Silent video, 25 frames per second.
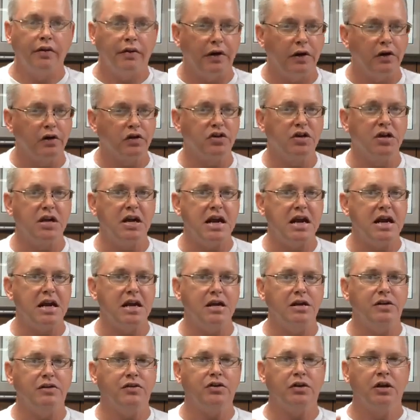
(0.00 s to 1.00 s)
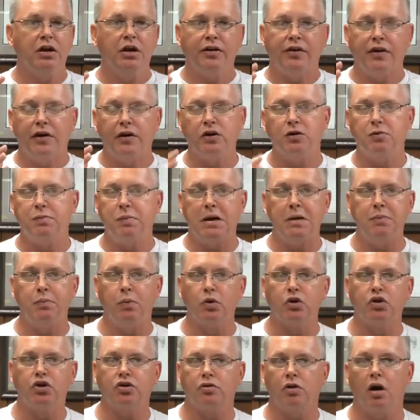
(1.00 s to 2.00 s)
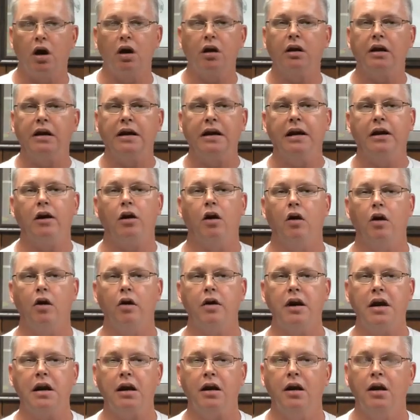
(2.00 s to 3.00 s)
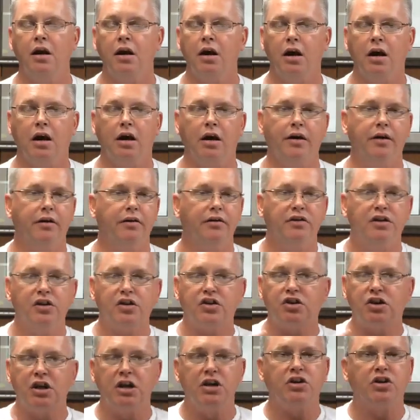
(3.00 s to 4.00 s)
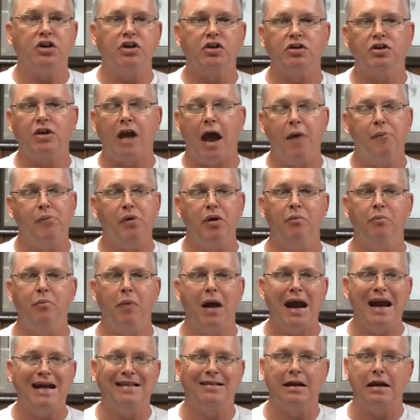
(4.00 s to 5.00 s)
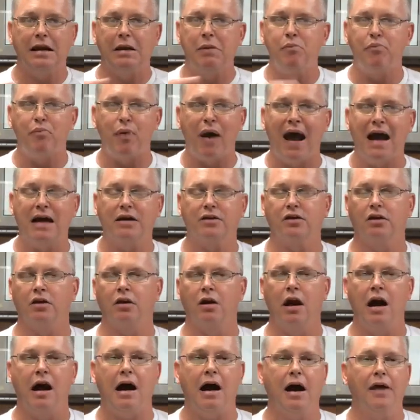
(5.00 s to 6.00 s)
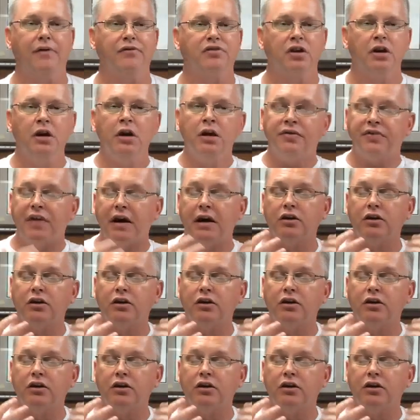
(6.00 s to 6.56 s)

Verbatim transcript: There's needs. There's people struggling and hurting. Uh, decisions have been made that impact their lives.